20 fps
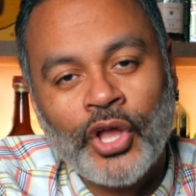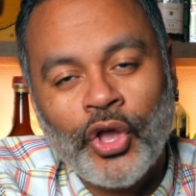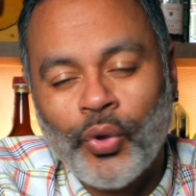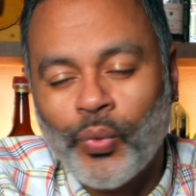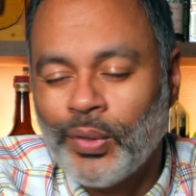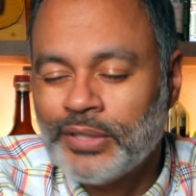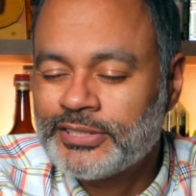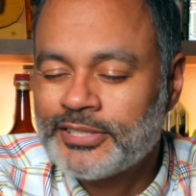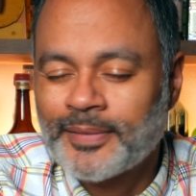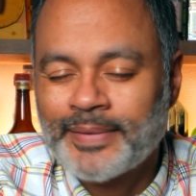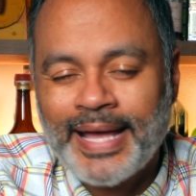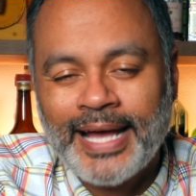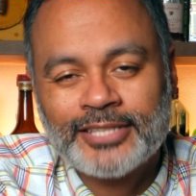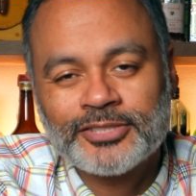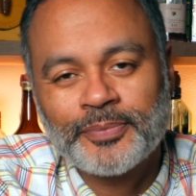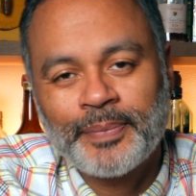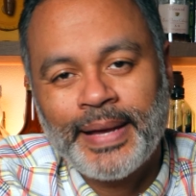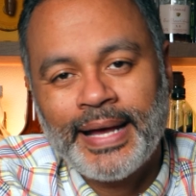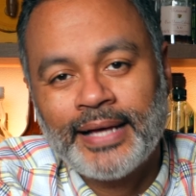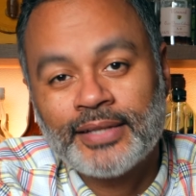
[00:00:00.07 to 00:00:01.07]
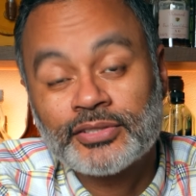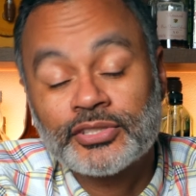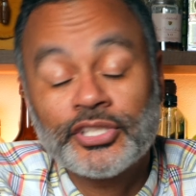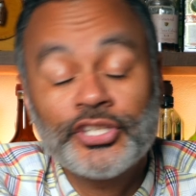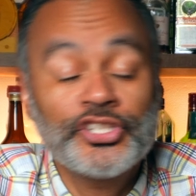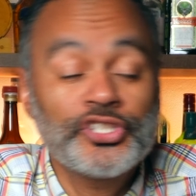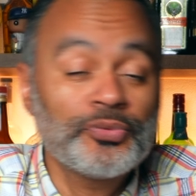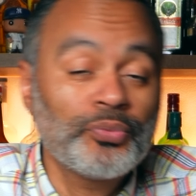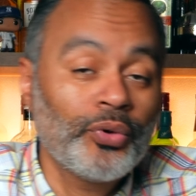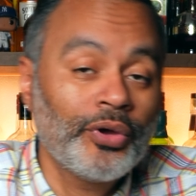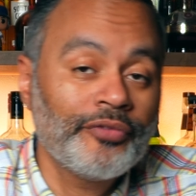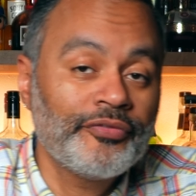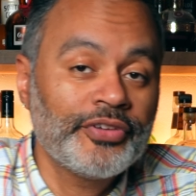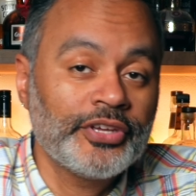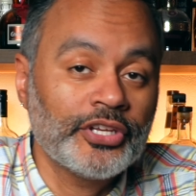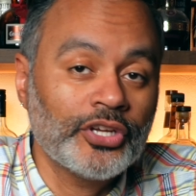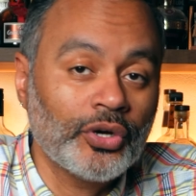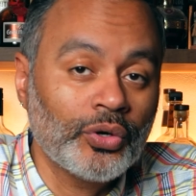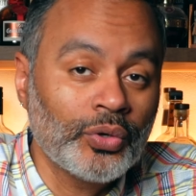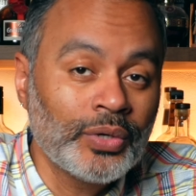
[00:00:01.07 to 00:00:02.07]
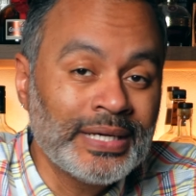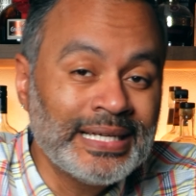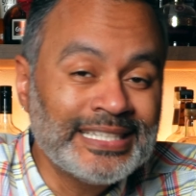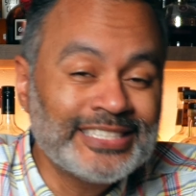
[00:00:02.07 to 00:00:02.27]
What's up, gals and pals? It's your boy Vino.